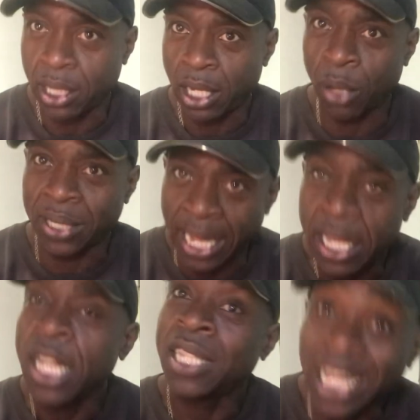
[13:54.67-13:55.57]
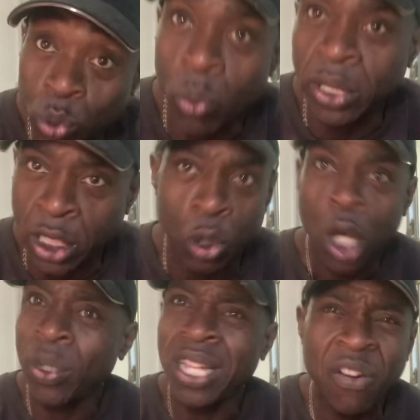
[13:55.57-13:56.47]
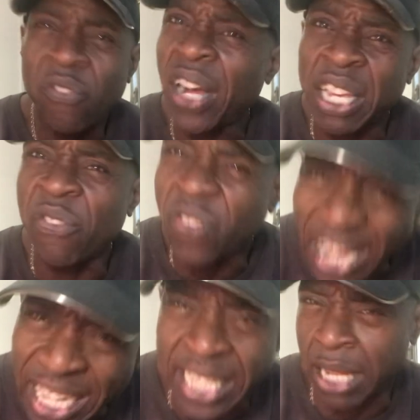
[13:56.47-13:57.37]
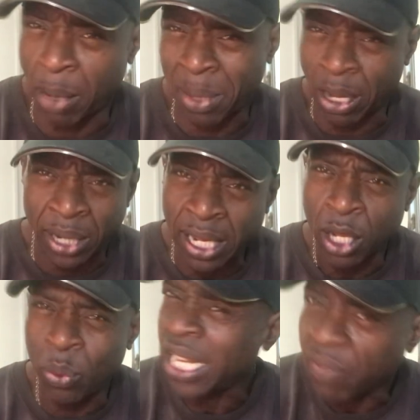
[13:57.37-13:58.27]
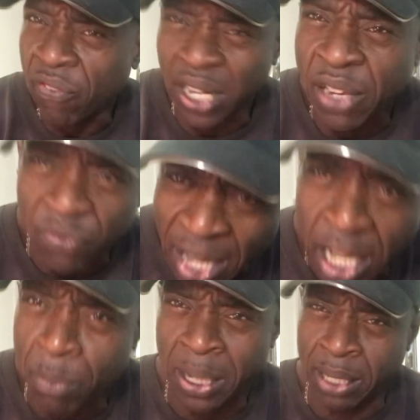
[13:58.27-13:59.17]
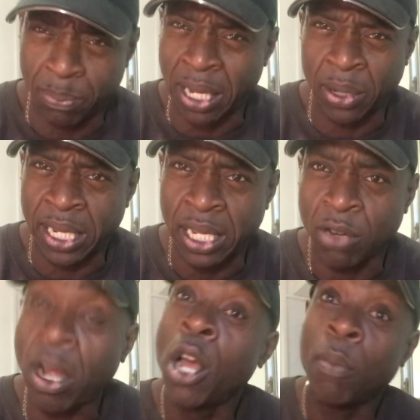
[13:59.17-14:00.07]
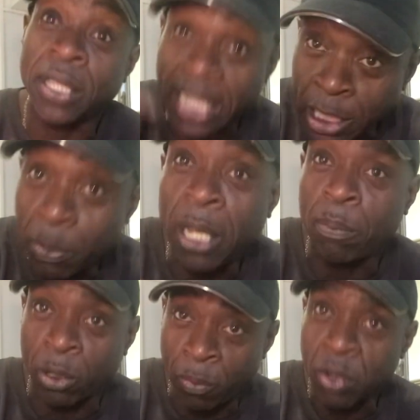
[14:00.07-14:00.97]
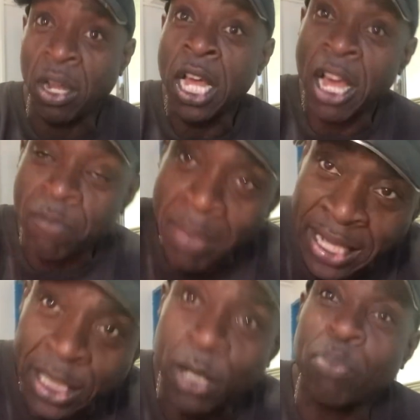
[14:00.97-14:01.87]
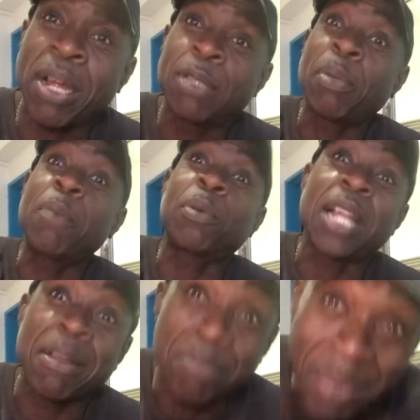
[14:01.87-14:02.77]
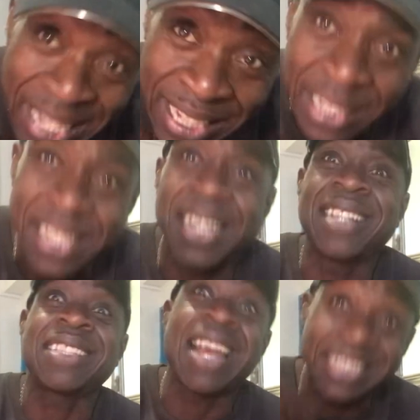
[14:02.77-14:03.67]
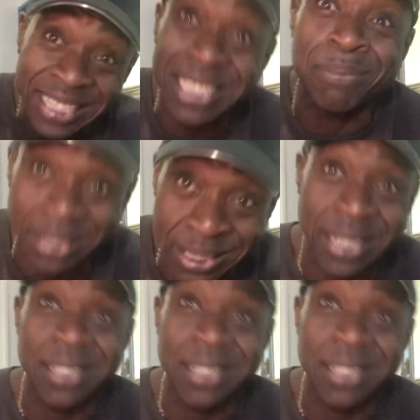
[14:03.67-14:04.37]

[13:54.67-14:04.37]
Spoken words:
Okay, that's what we do. We don't fucking fight about it. We never fucking fight about it, right? But these people, right, have managed to brand people like me as anti-Semitic,